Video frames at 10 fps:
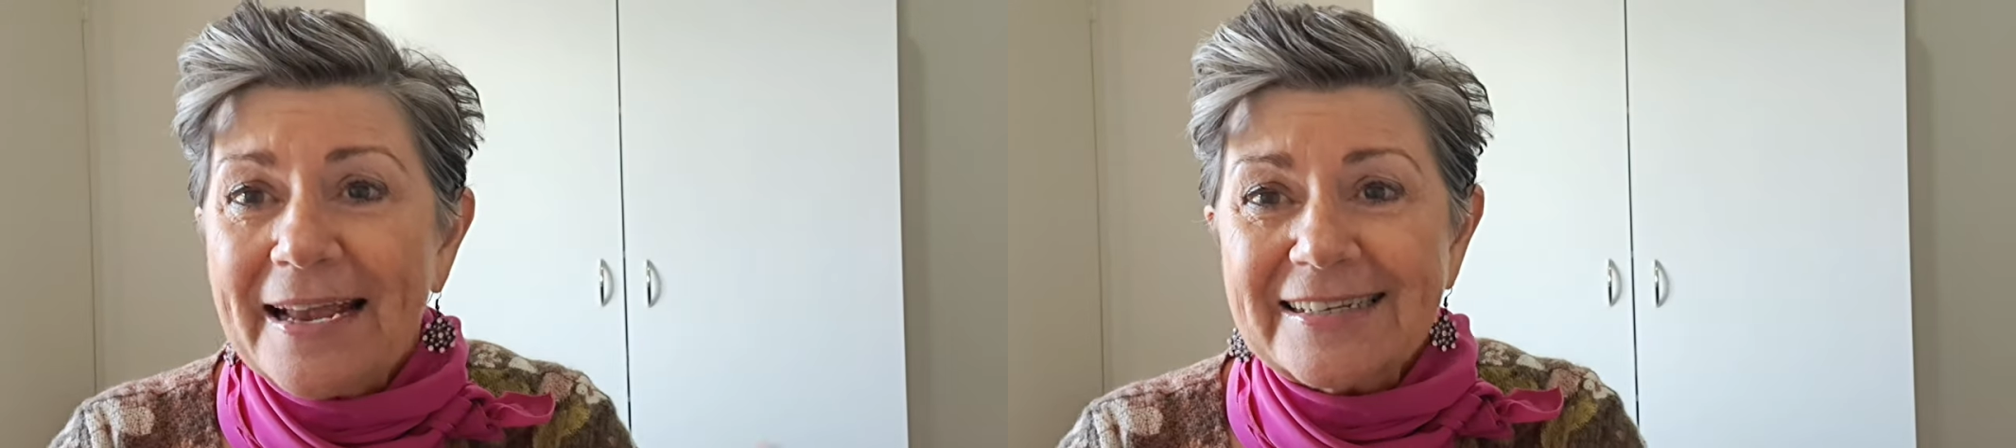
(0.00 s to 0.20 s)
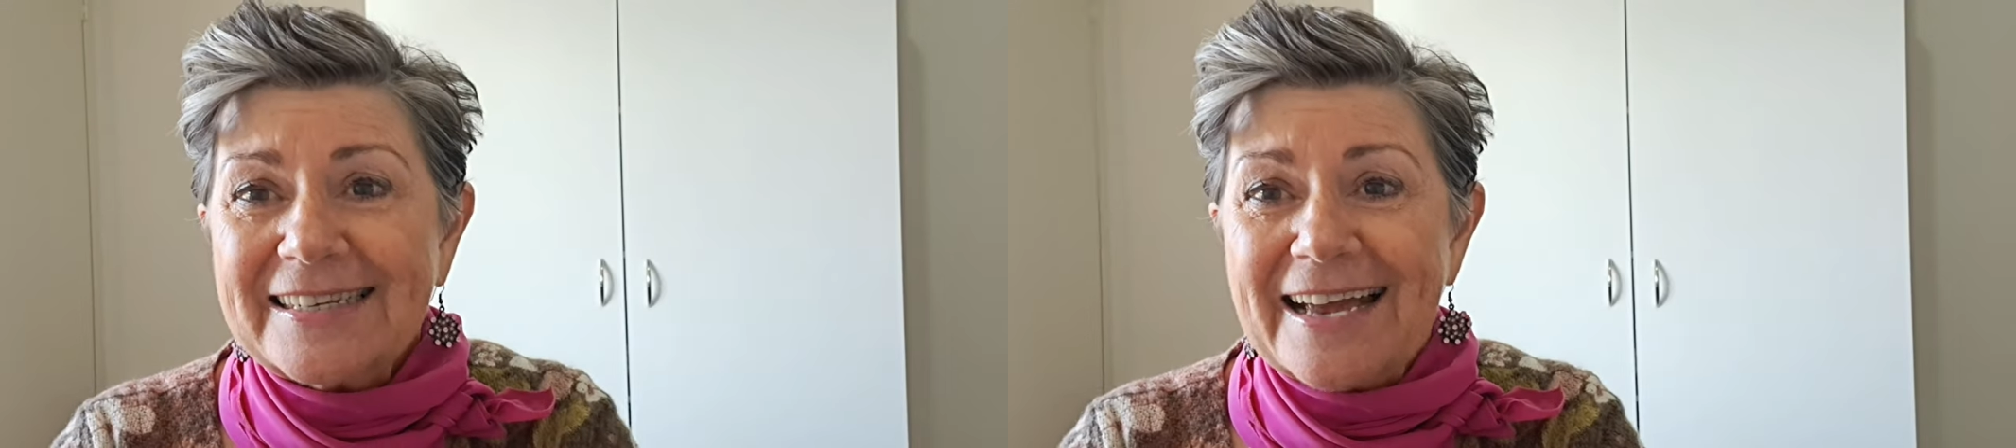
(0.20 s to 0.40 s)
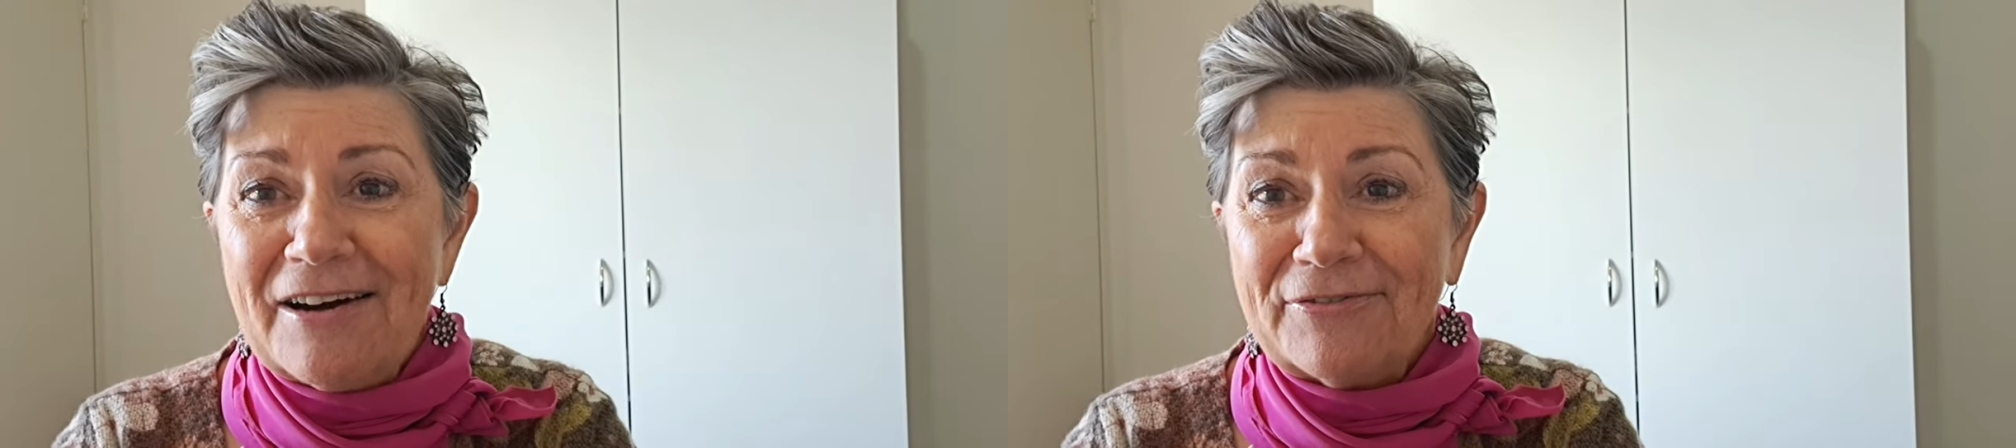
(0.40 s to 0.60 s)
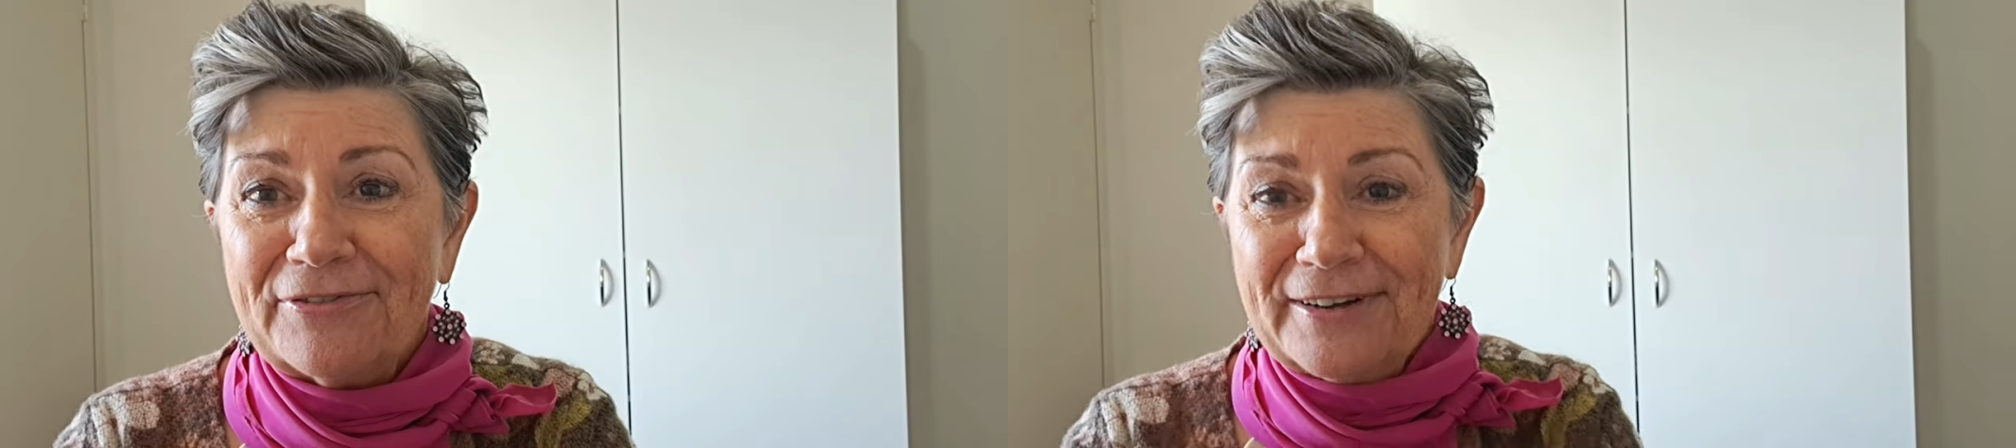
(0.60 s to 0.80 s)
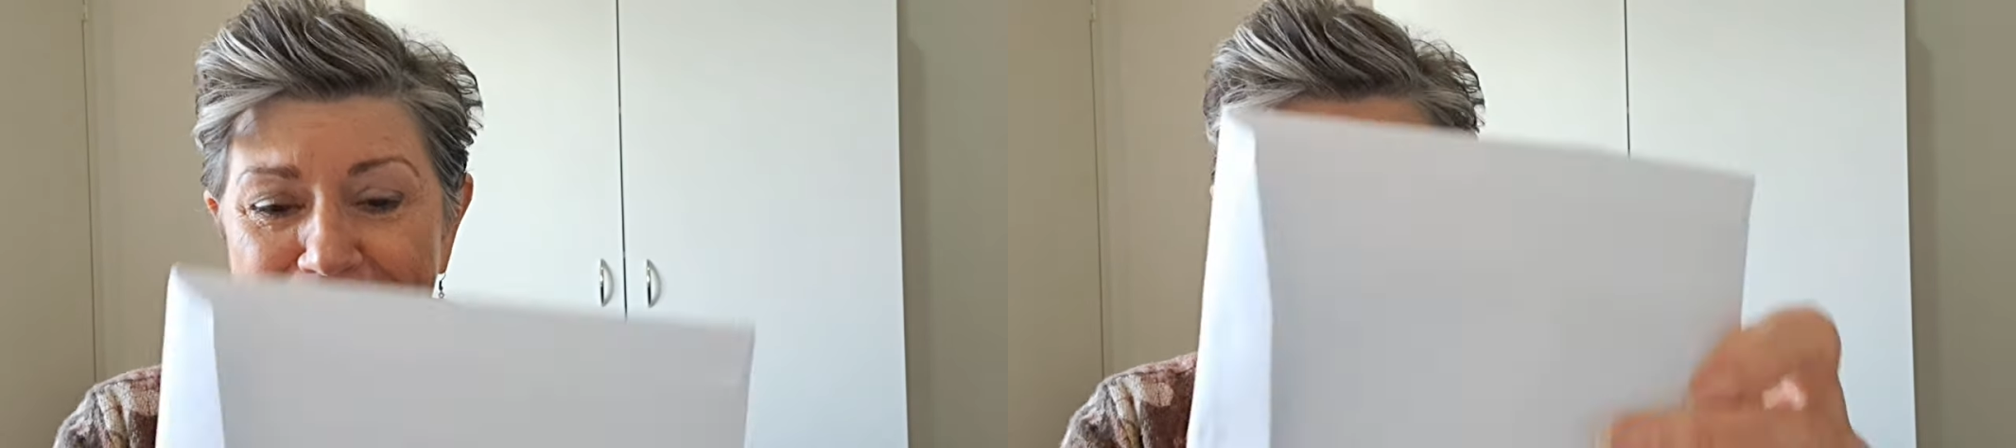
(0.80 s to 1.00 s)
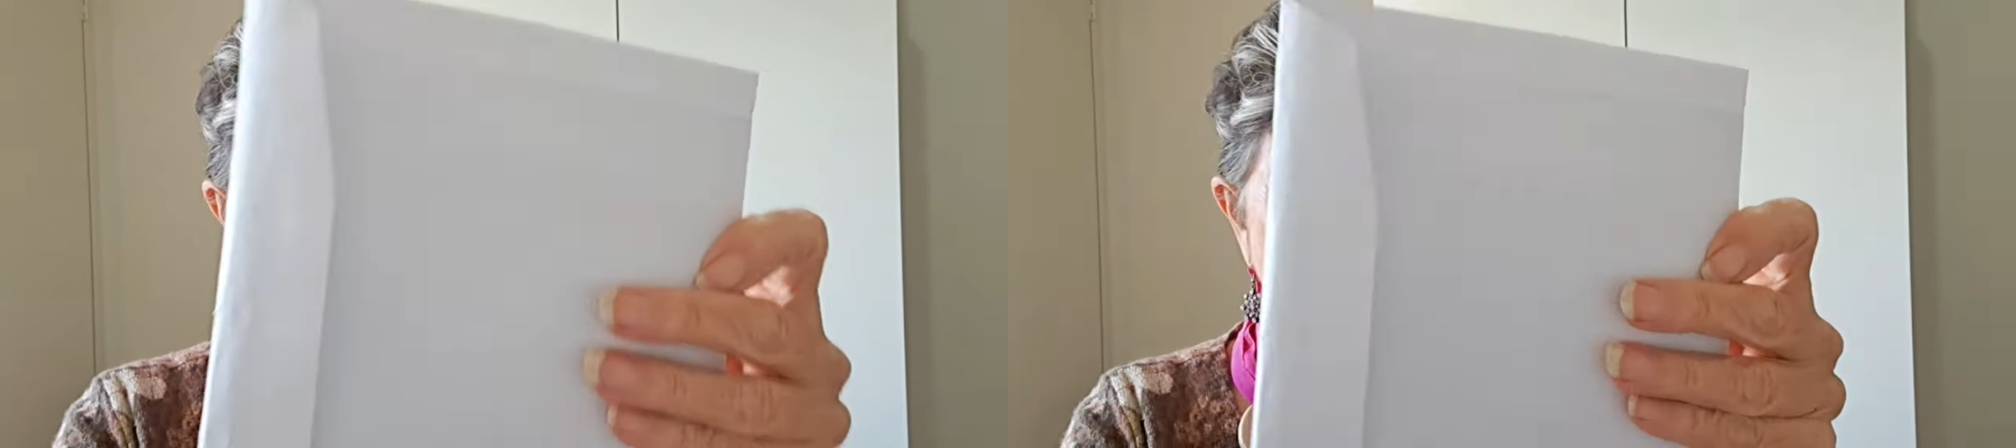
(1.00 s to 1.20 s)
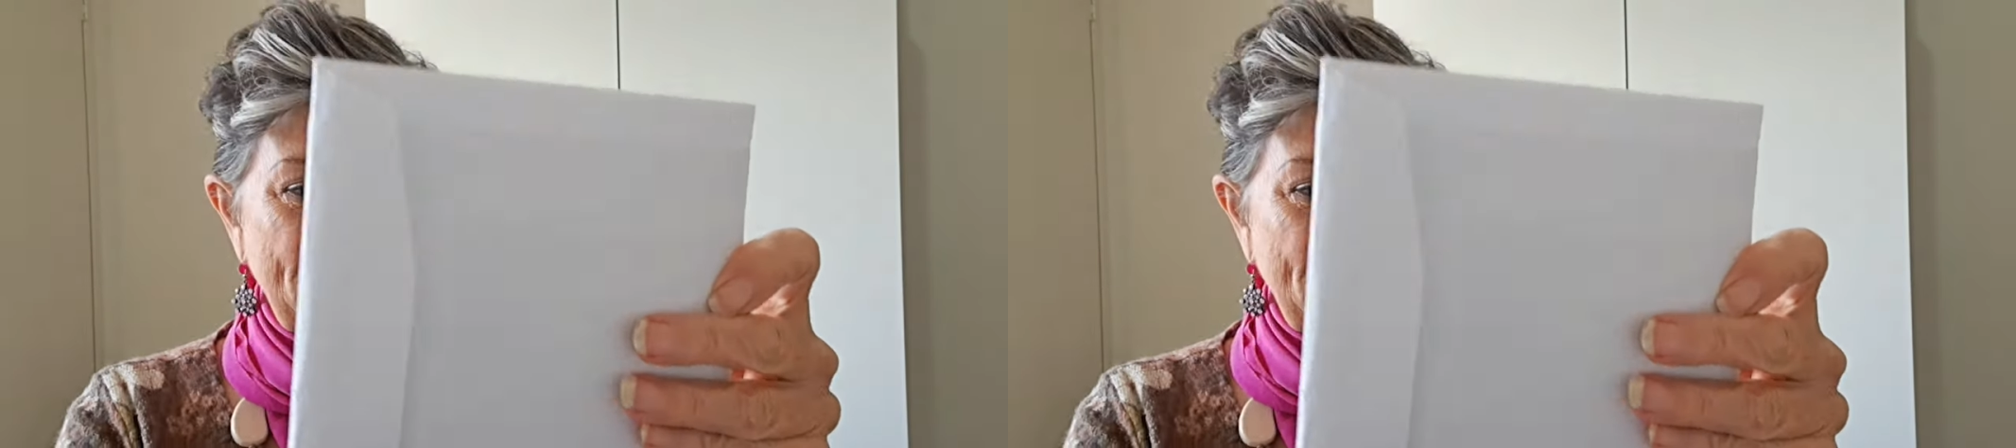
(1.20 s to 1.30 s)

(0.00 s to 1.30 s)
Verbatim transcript: make stuff.